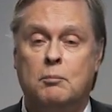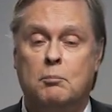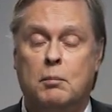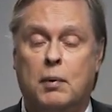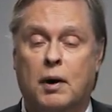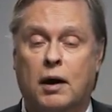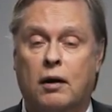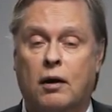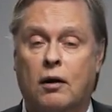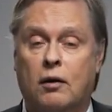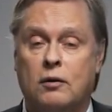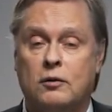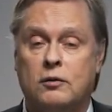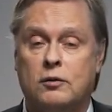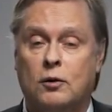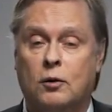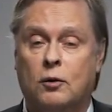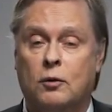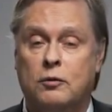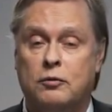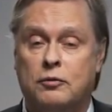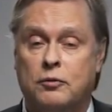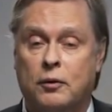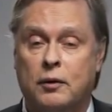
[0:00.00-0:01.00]
but
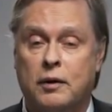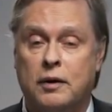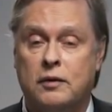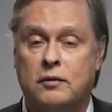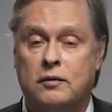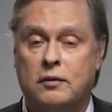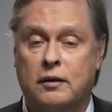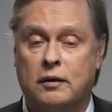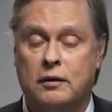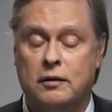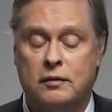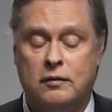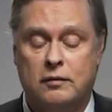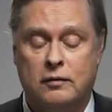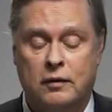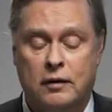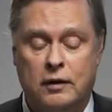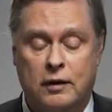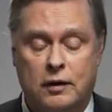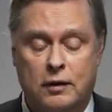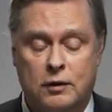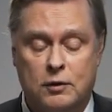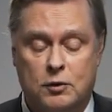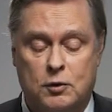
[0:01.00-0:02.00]
also, for instance,
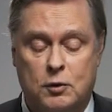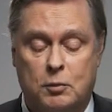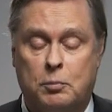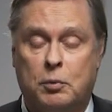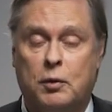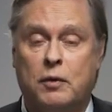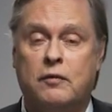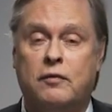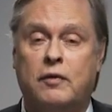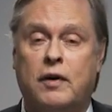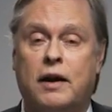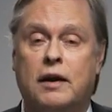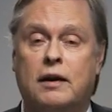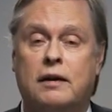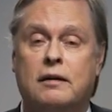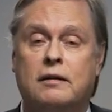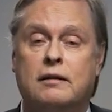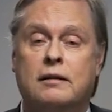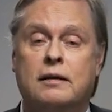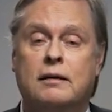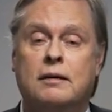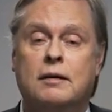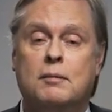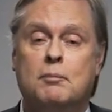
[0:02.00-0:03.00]
to
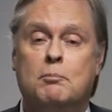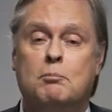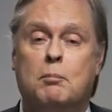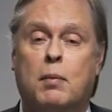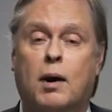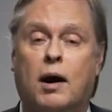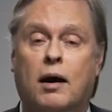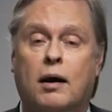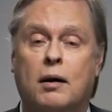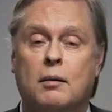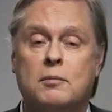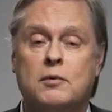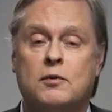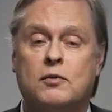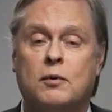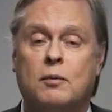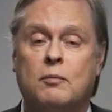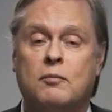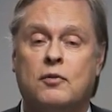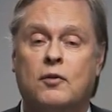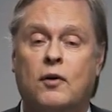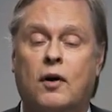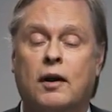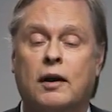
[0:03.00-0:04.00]
prevent bombs
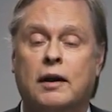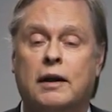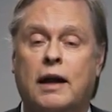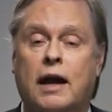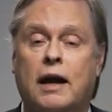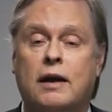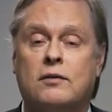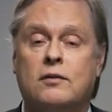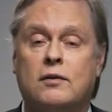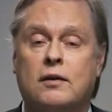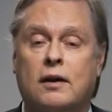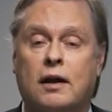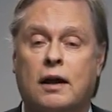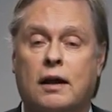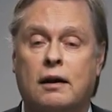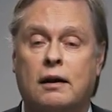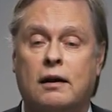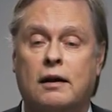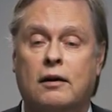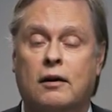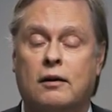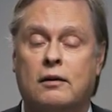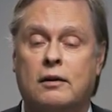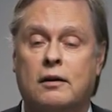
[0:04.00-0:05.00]
from falling
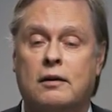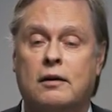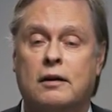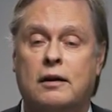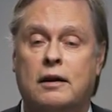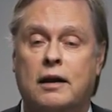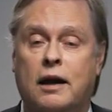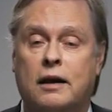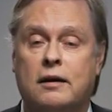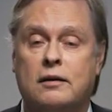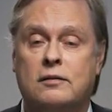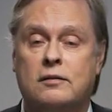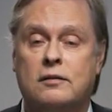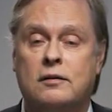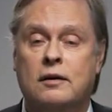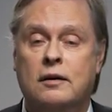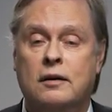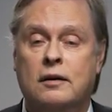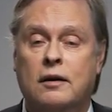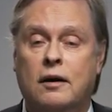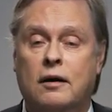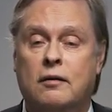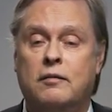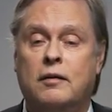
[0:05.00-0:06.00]
accidentally onto the decks
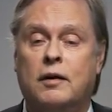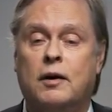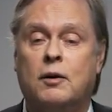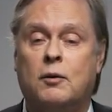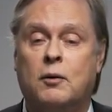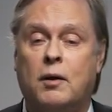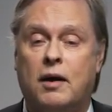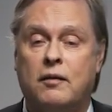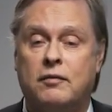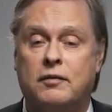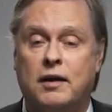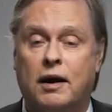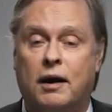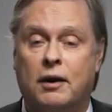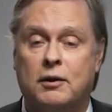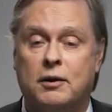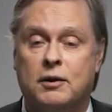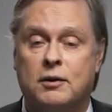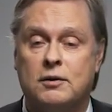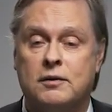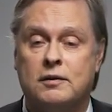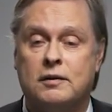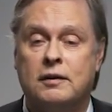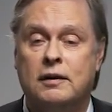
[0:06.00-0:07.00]
of aircraft
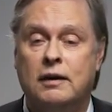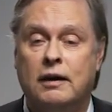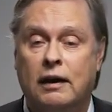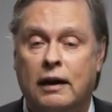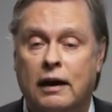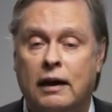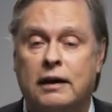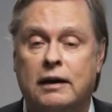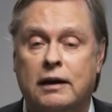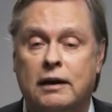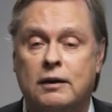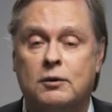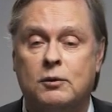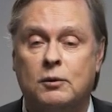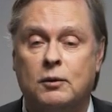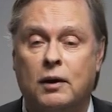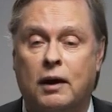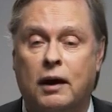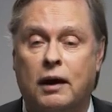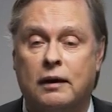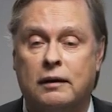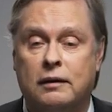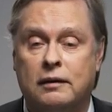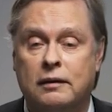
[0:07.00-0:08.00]
carriers. I kid you
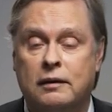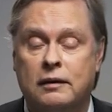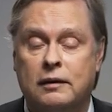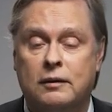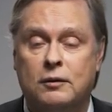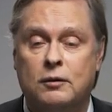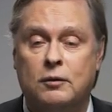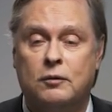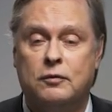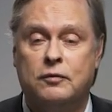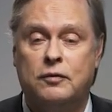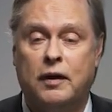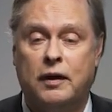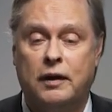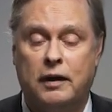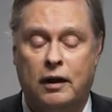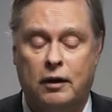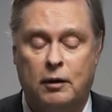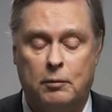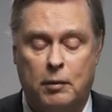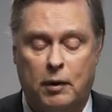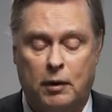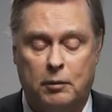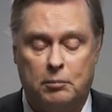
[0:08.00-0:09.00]
not. You'll
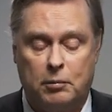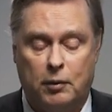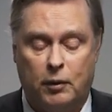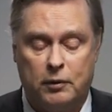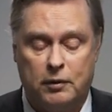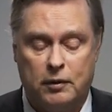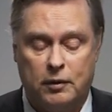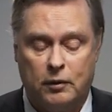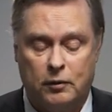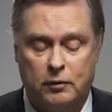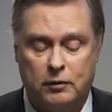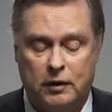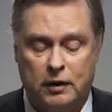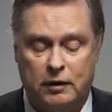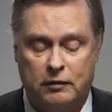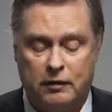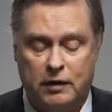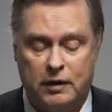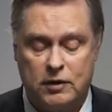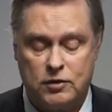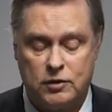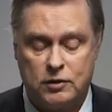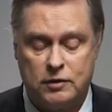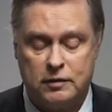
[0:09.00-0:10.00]
find out about both of those
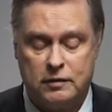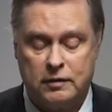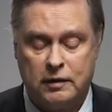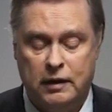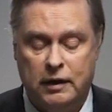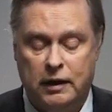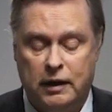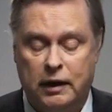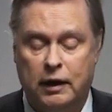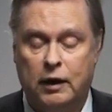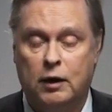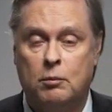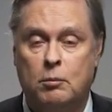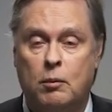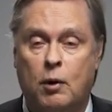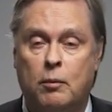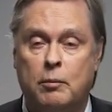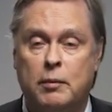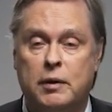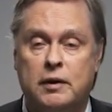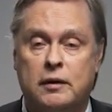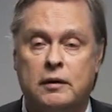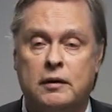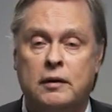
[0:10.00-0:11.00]
innovations in a
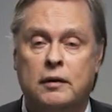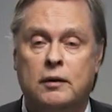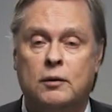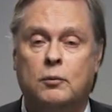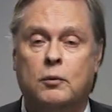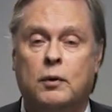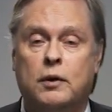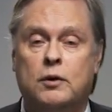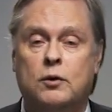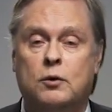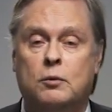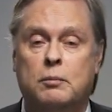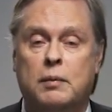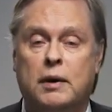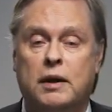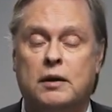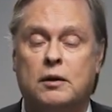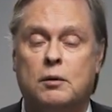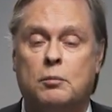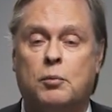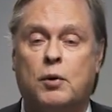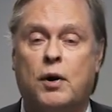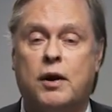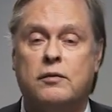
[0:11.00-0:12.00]
moment when you
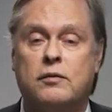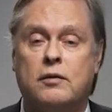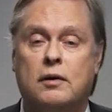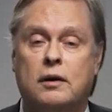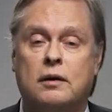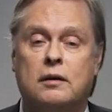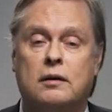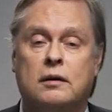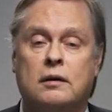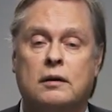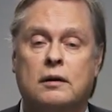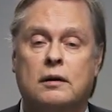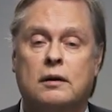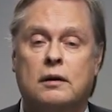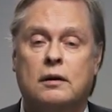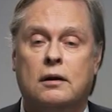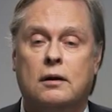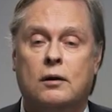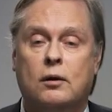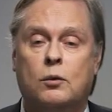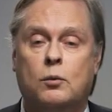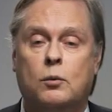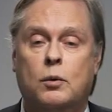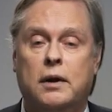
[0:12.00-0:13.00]
meet the president,
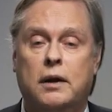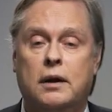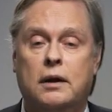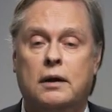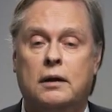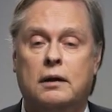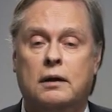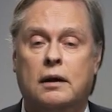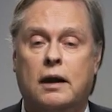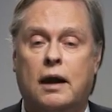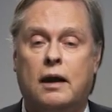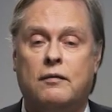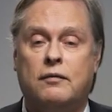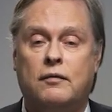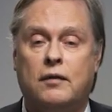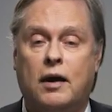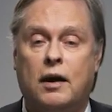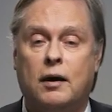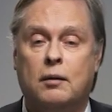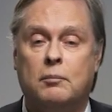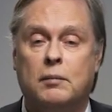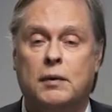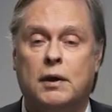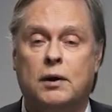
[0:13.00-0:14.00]
Louis
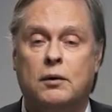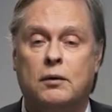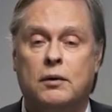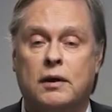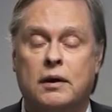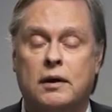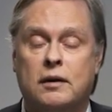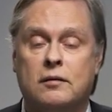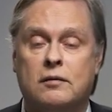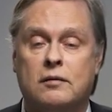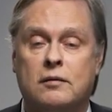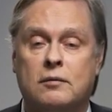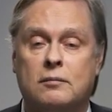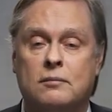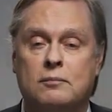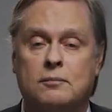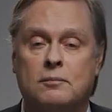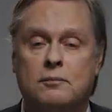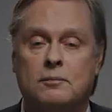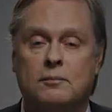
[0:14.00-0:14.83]
Laflamme. Here he is.